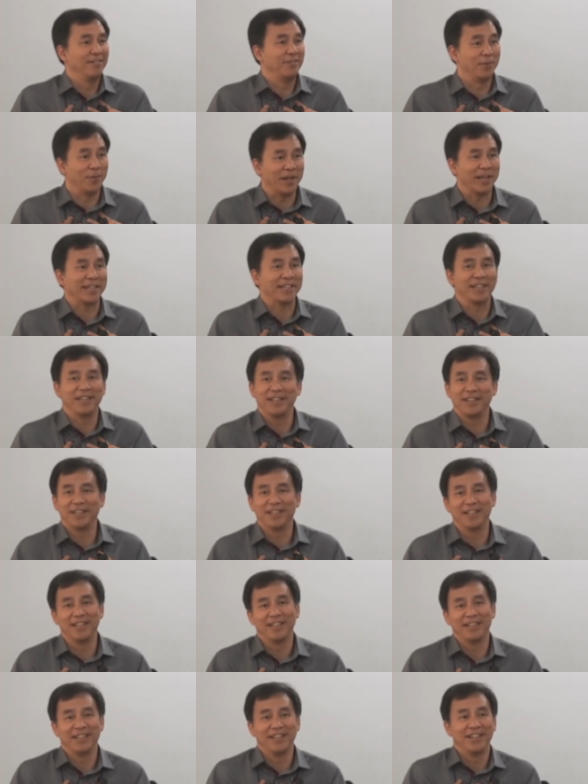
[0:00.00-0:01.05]
Ric,
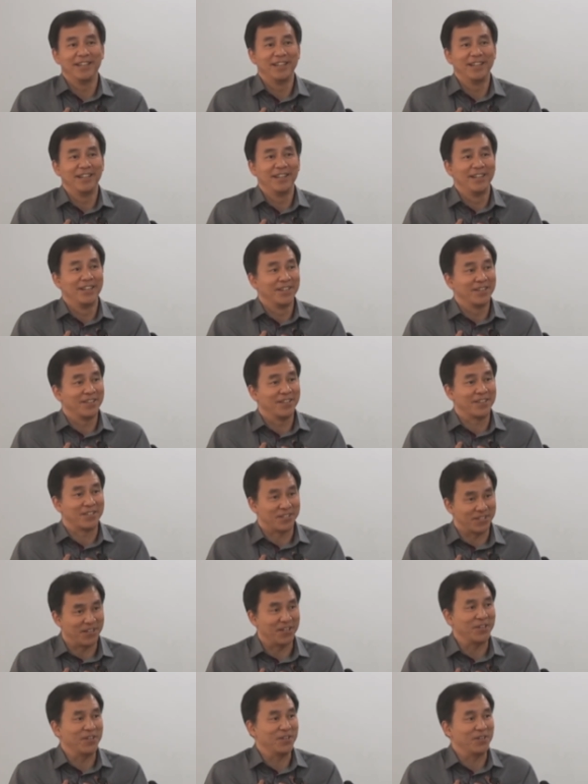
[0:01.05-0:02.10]
the
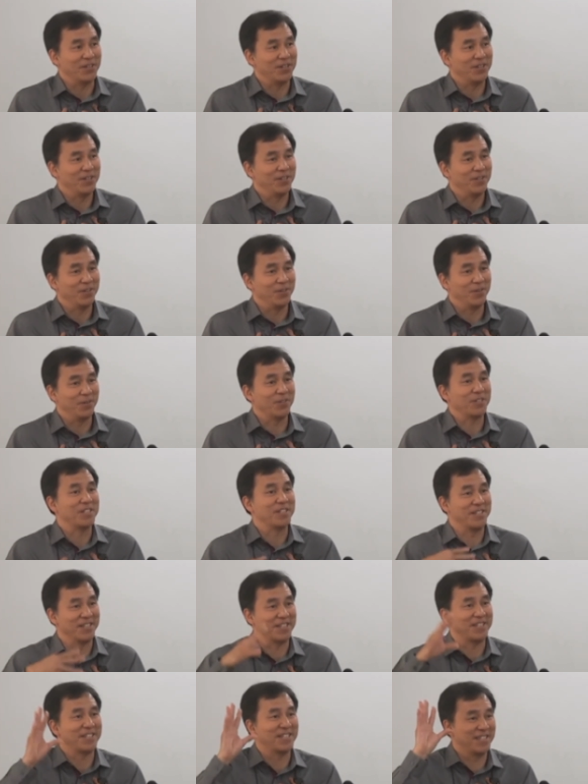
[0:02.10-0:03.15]
sinner who was
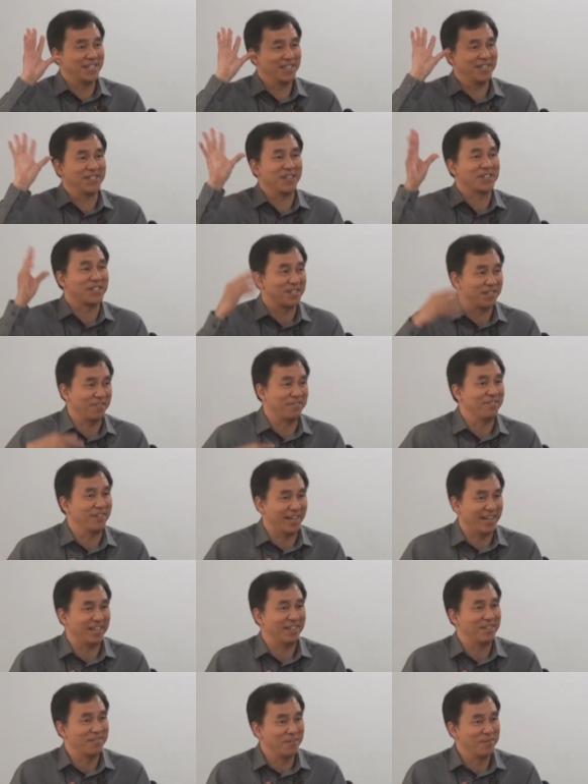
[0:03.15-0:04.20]
just
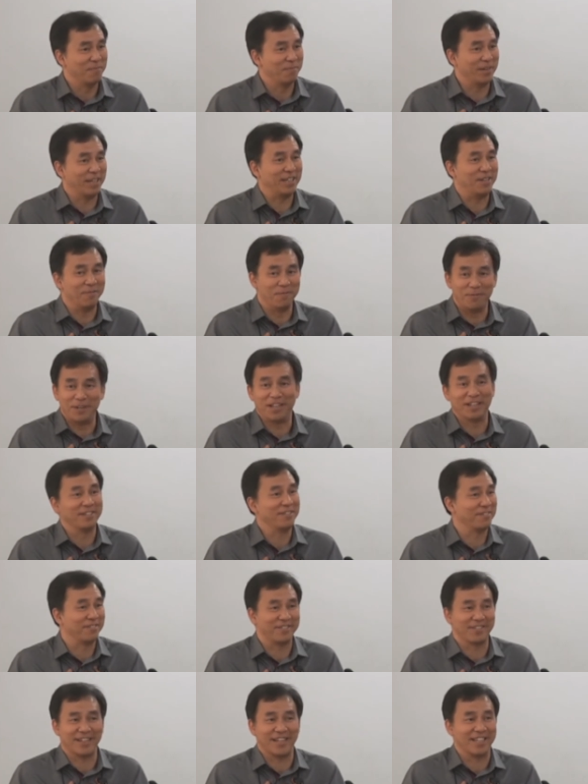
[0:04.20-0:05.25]
justified by the blood
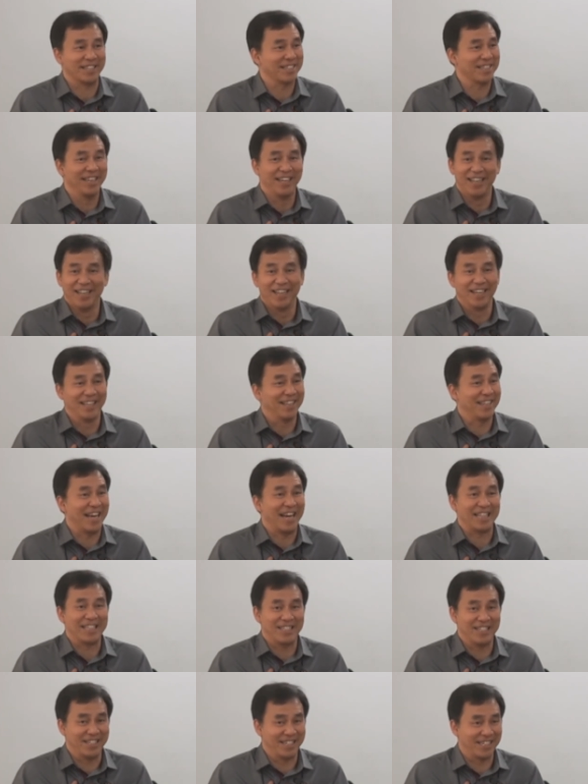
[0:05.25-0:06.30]
of Christ.
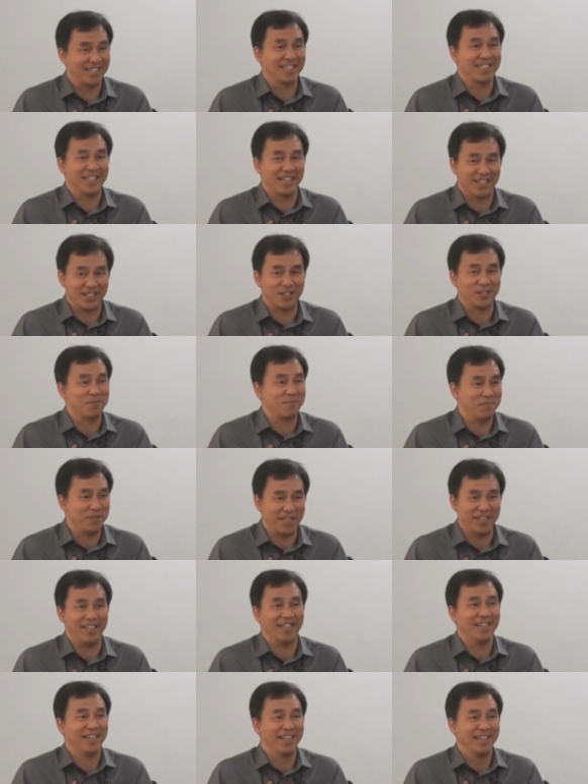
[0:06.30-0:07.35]
That's just
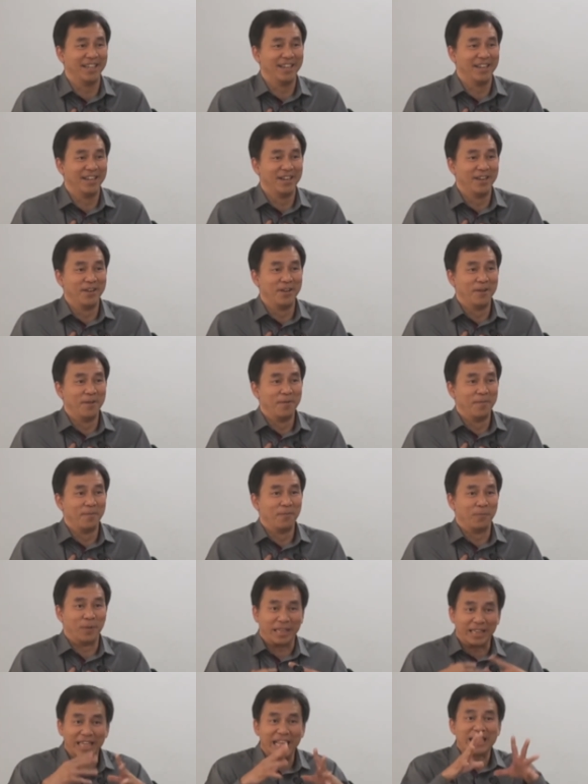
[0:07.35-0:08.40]
me.
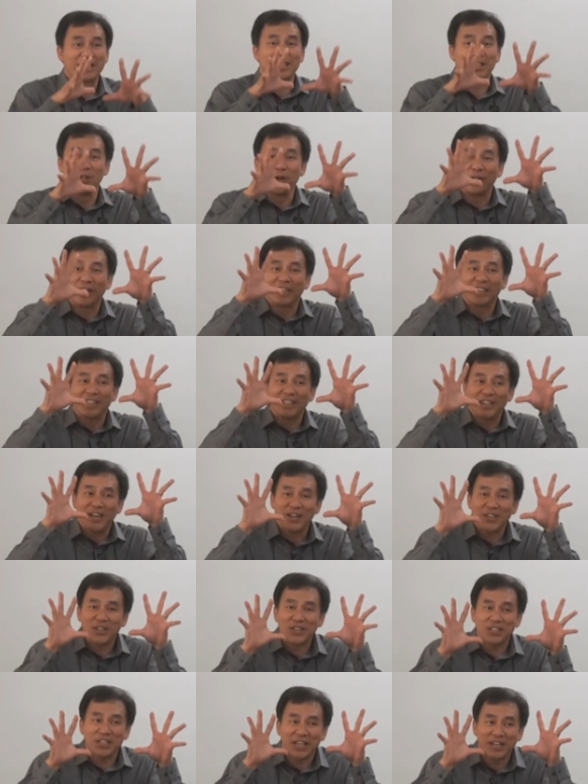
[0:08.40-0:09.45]
But let's look at
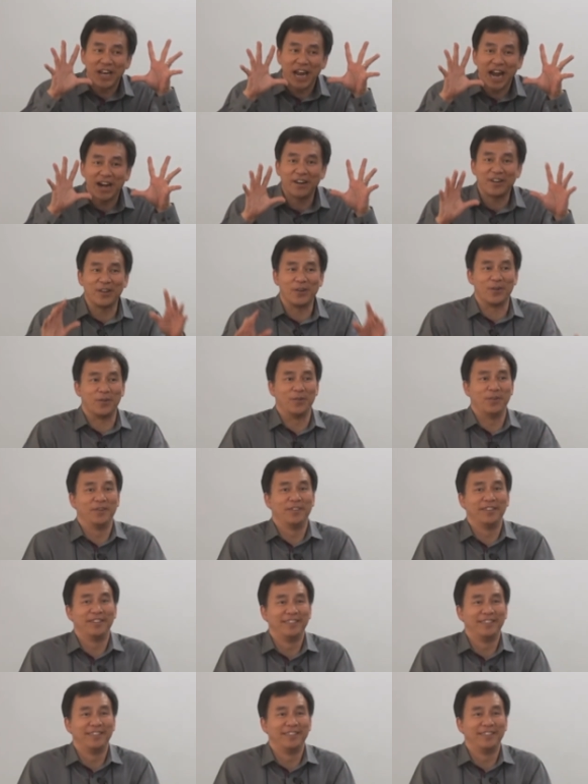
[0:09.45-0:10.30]
another scenario.